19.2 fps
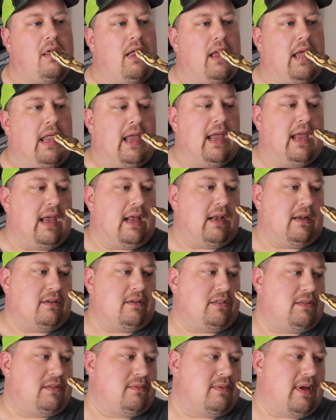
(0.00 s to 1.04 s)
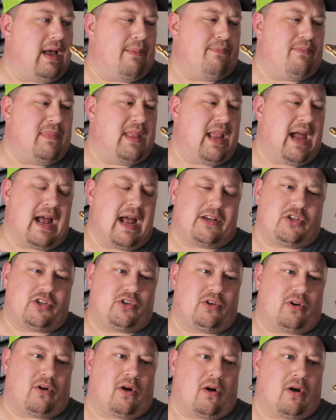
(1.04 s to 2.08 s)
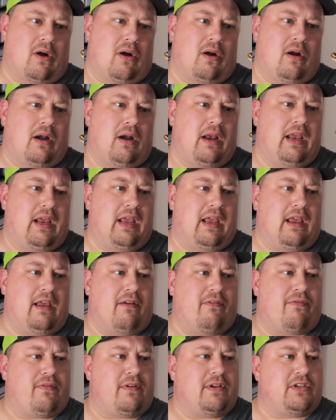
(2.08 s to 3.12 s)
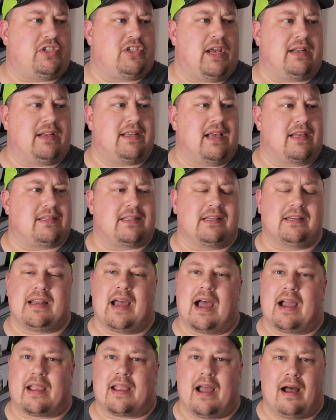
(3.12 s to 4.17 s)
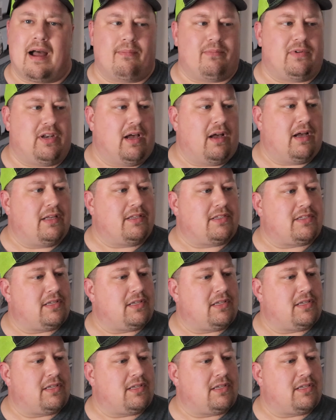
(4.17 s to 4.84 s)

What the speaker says: and I'm not sure if shedtesting.com does.